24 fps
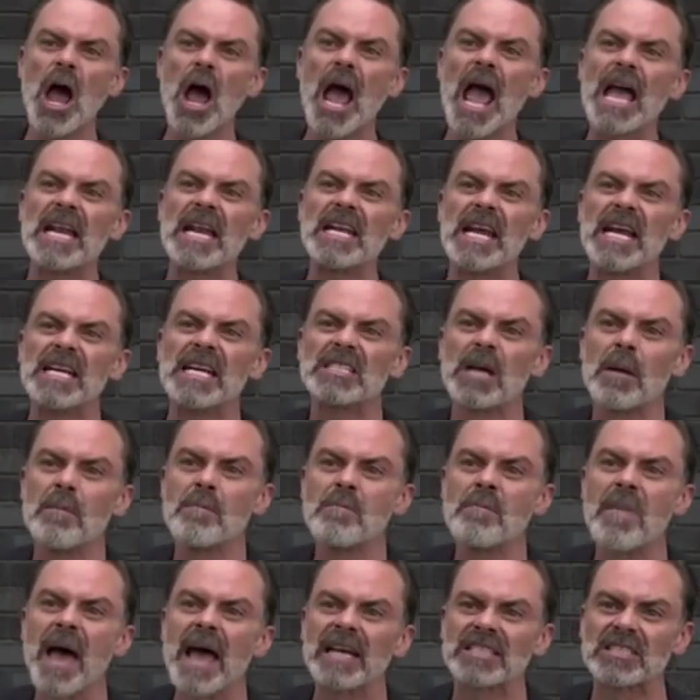Her head is a
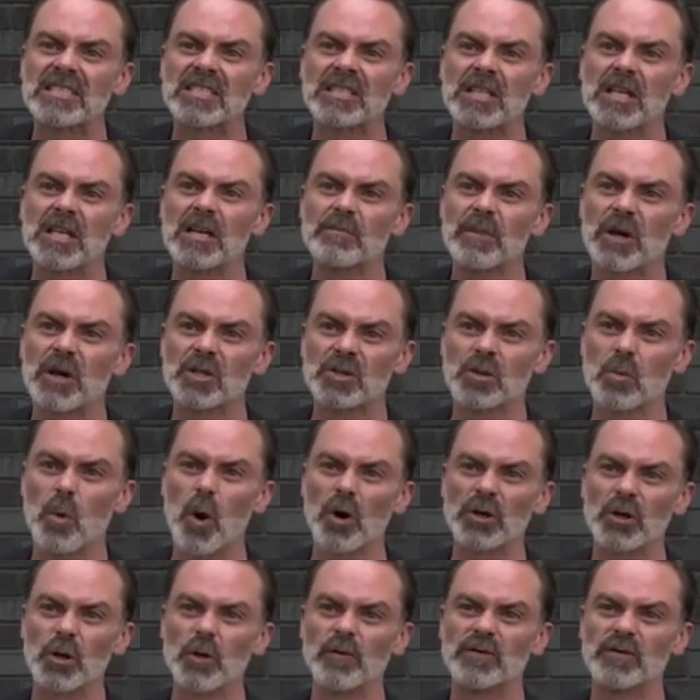mess because of
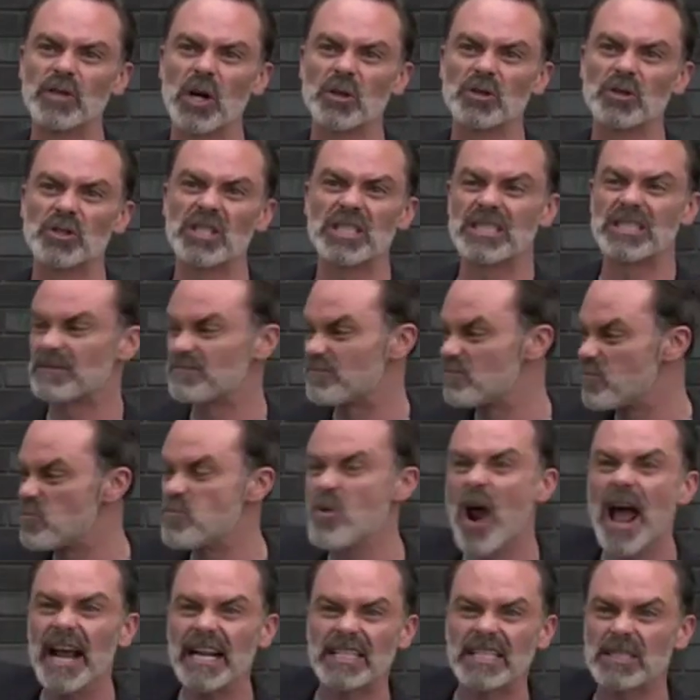what you've done. She's
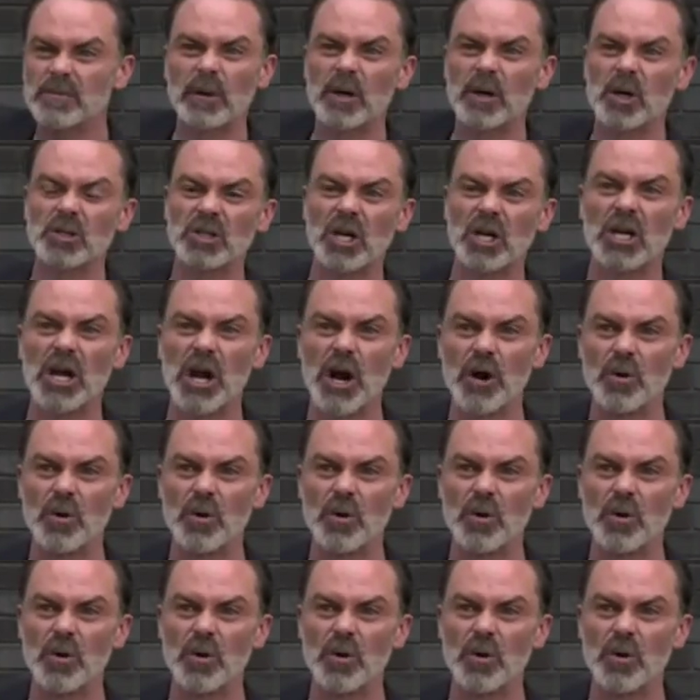wrecked because of